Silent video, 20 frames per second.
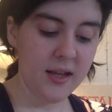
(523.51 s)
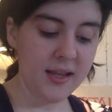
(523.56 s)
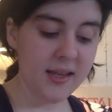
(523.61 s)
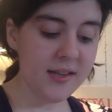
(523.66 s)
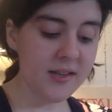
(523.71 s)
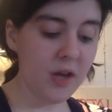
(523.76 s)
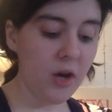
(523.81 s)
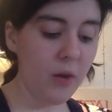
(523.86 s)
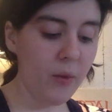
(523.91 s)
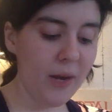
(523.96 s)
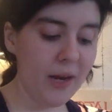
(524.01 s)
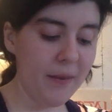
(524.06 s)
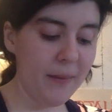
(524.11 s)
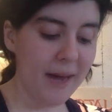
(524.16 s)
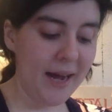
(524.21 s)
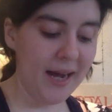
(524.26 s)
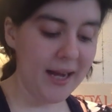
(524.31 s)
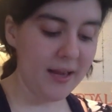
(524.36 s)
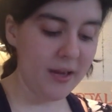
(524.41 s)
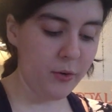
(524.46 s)
is all well
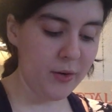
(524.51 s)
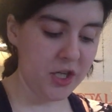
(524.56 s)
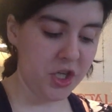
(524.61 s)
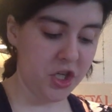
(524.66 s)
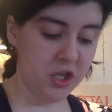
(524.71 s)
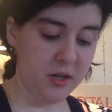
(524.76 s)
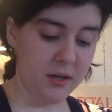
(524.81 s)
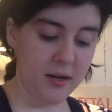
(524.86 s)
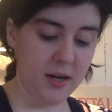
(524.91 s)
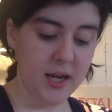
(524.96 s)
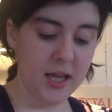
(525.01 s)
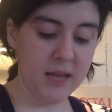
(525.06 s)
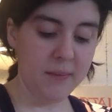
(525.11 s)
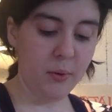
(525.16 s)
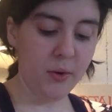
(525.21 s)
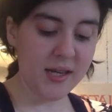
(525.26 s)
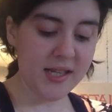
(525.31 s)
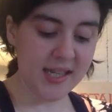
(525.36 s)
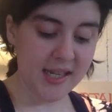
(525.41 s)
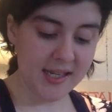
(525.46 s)
behind the question. The
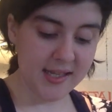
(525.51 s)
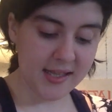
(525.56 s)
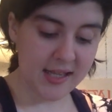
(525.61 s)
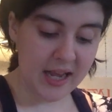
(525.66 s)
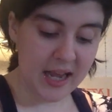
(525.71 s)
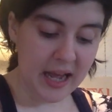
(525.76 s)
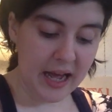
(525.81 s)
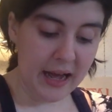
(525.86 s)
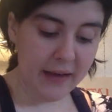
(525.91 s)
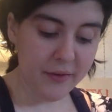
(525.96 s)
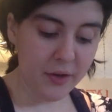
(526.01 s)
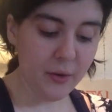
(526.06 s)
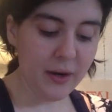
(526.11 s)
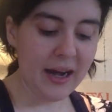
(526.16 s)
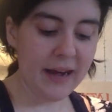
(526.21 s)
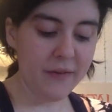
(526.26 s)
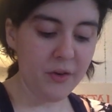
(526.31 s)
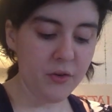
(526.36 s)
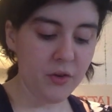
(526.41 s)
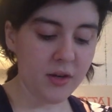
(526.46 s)
point is, have you or
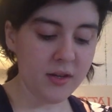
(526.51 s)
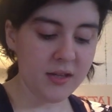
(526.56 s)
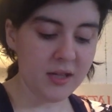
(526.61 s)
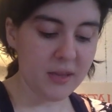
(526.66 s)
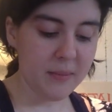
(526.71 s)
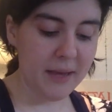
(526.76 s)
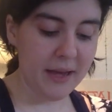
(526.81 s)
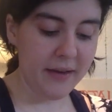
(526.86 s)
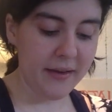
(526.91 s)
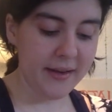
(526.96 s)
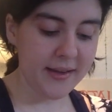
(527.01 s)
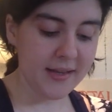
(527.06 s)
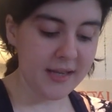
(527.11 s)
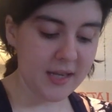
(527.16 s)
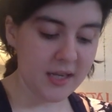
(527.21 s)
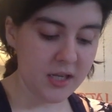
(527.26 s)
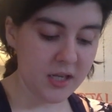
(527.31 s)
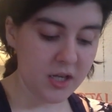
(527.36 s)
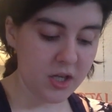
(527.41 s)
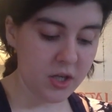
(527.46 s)
have you not the bearings
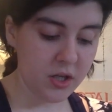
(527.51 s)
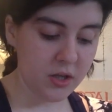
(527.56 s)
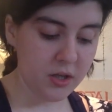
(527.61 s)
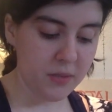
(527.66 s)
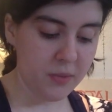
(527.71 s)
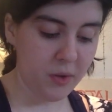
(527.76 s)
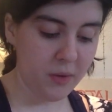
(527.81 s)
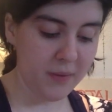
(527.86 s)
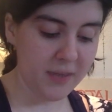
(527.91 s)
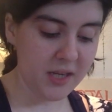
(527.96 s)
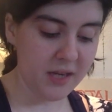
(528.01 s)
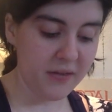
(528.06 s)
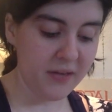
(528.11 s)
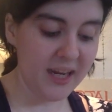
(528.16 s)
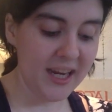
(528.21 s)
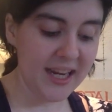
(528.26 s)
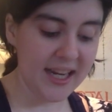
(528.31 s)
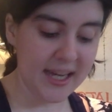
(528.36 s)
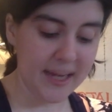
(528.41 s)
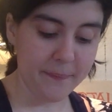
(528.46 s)
and de deportment of a
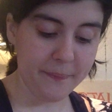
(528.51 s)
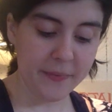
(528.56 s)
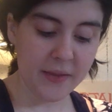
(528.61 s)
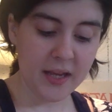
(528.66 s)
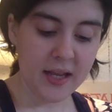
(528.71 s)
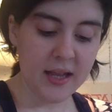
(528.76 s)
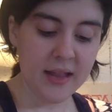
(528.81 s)
lady?